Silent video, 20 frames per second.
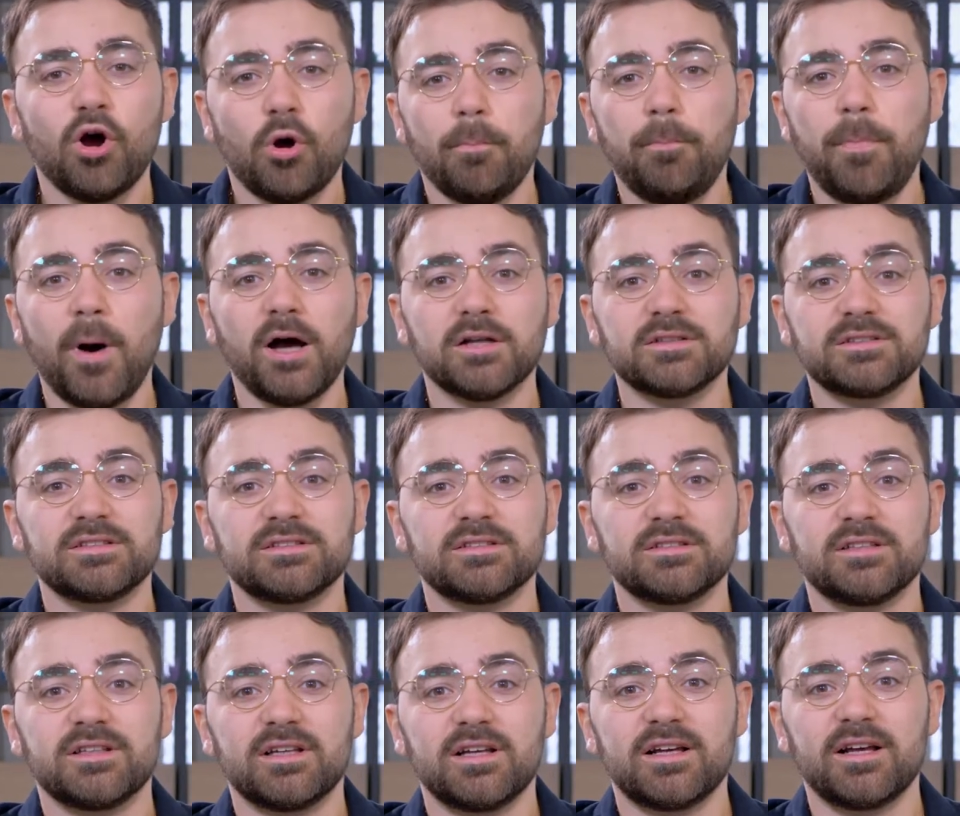But
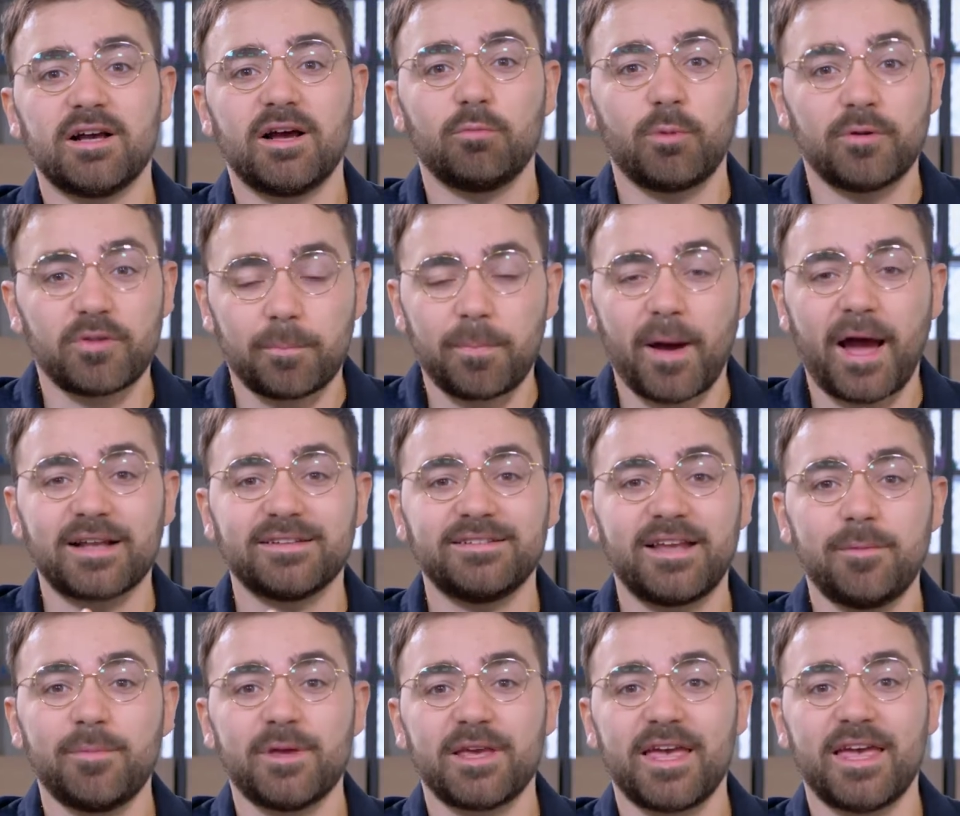when the
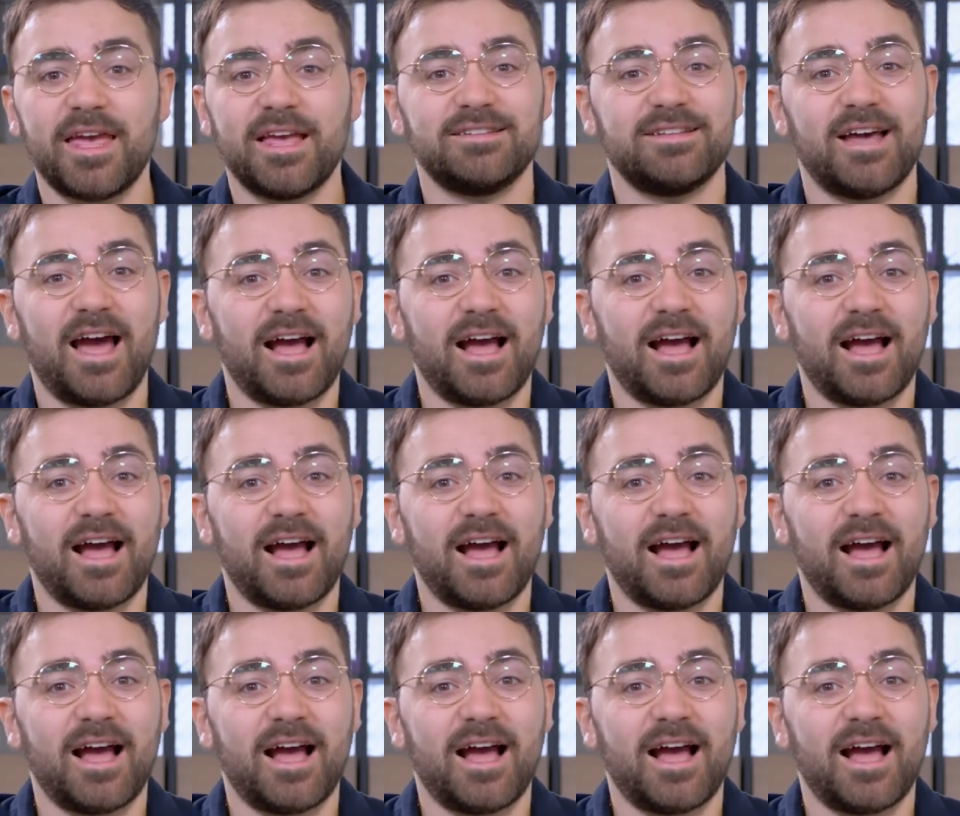pandemic hit,